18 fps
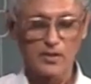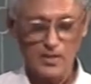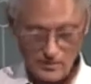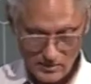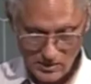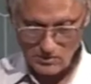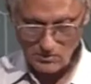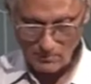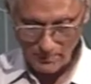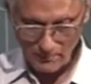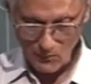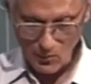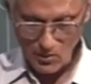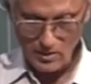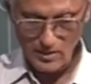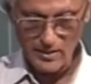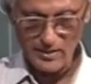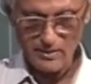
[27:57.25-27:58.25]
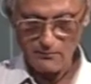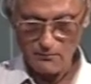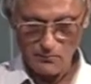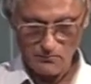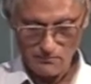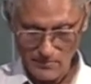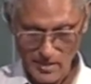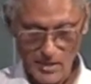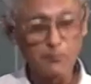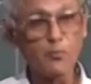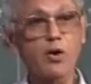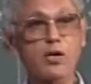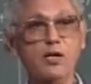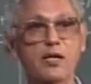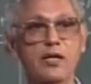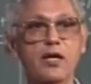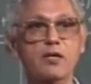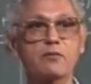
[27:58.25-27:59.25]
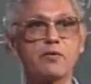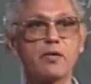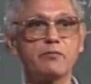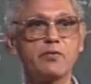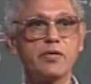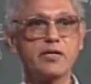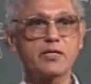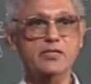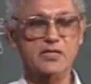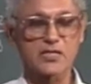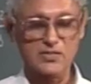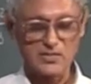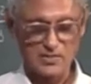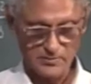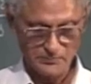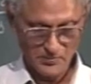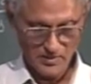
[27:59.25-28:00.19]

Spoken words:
This will be made more clear when we discuss